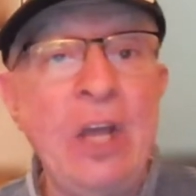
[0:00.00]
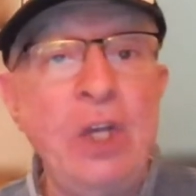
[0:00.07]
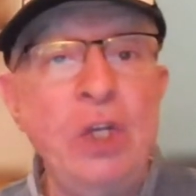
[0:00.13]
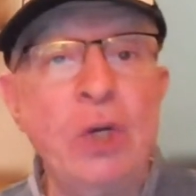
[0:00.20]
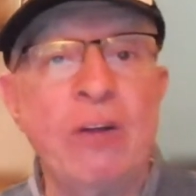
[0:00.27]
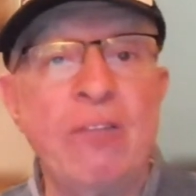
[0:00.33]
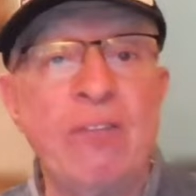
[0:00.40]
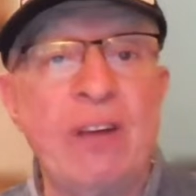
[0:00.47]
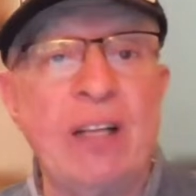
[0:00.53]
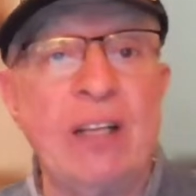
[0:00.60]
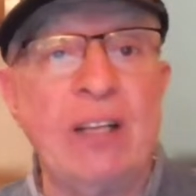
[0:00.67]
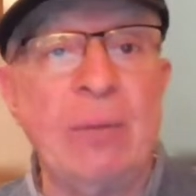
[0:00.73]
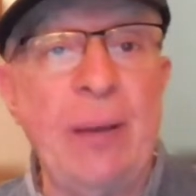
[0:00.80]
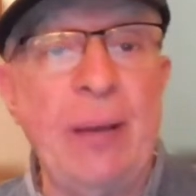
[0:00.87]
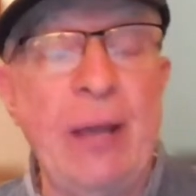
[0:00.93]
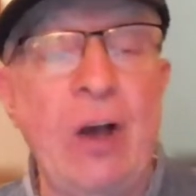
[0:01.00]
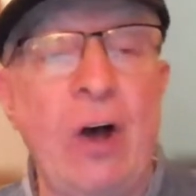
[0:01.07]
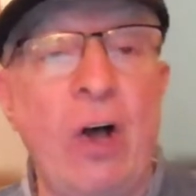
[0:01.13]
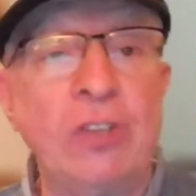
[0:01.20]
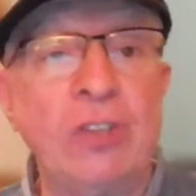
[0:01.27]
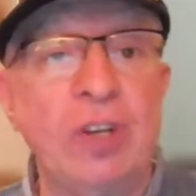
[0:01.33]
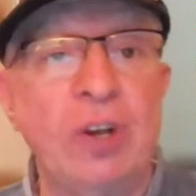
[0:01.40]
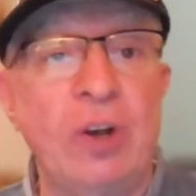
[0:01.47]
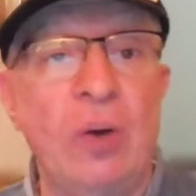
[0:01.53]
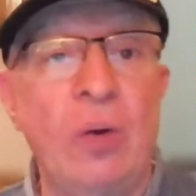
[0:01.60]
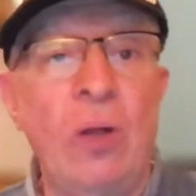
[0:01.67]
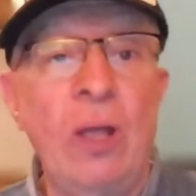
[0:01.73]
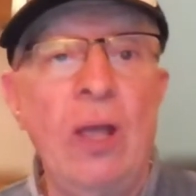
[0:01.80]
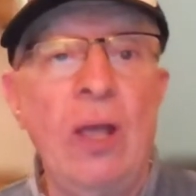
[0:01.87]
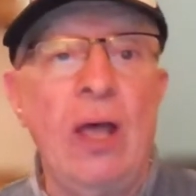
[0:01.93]
You can follow me
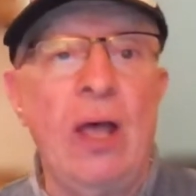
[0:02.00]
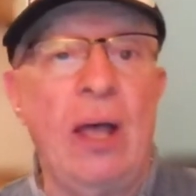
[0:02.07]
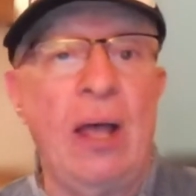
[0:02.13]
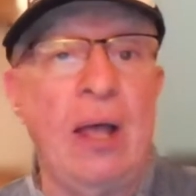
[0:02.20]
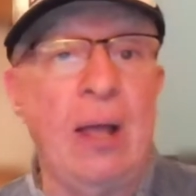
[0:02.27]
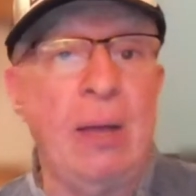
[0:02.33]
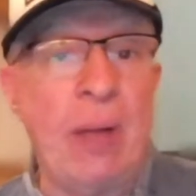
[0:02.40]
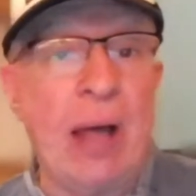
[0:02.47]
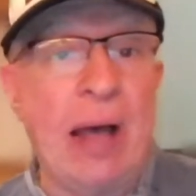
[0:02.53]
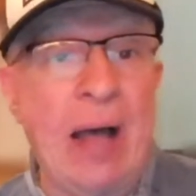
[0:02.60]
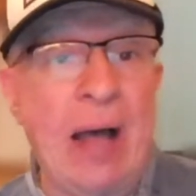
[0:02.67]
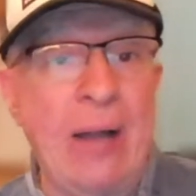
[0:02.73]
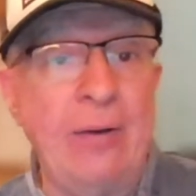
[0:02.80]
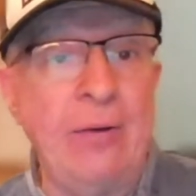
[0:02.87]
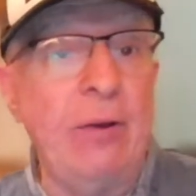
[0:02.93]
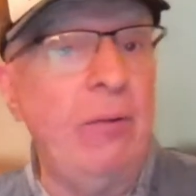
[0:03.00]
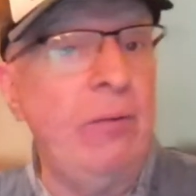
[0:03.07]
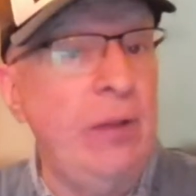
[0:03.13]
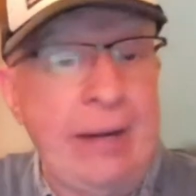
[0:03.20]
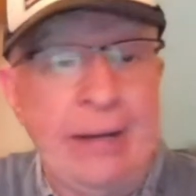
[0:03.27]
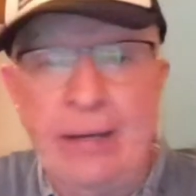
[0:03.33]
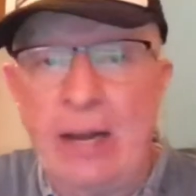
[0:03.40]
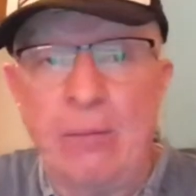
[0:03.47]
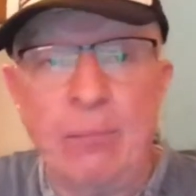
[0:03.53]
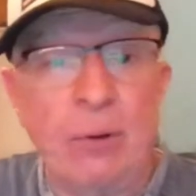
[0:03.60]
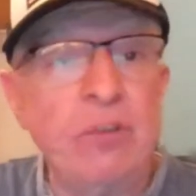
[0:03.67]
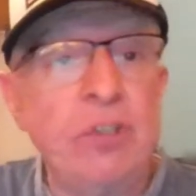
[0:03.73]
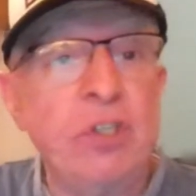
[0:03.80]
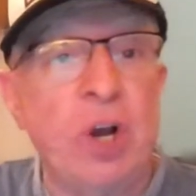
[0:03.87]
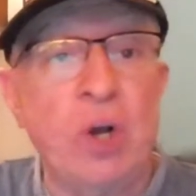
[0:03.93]
also on any number
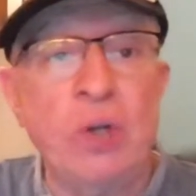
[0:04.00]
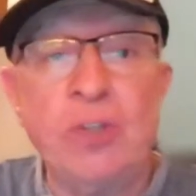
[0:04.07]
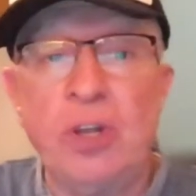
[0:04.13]
of shows,